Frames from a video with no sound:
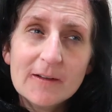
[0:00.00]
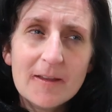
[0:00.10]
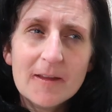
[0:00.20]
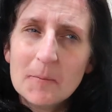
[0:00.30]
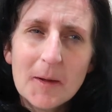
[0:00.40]
I
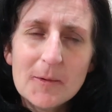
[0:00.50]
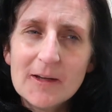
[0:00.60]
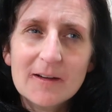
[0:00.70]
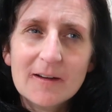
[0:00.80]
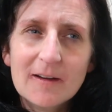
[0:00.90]
think maybe
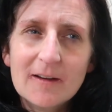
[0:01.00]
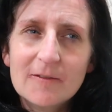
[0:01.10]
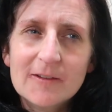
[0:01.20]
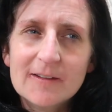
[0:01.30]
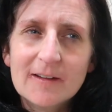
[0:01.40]
I
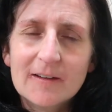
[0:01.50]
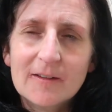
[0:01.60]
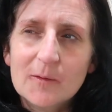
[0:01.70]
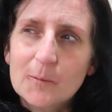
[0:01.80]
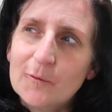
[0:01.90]
even started
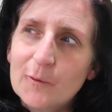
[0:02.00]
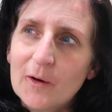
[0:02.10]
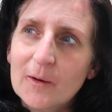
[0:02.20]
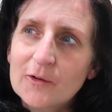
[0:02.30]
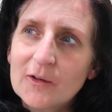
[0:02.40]
this
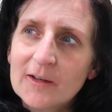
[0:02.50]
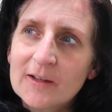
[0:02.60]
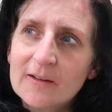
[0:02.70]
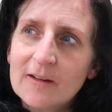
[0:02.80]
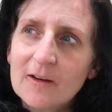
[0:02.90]
before I was going
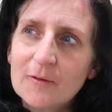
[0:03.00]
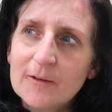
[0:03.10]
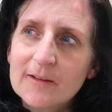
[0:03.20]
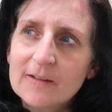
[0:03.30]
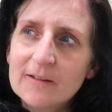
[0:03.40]
into the
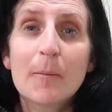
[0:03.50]
office,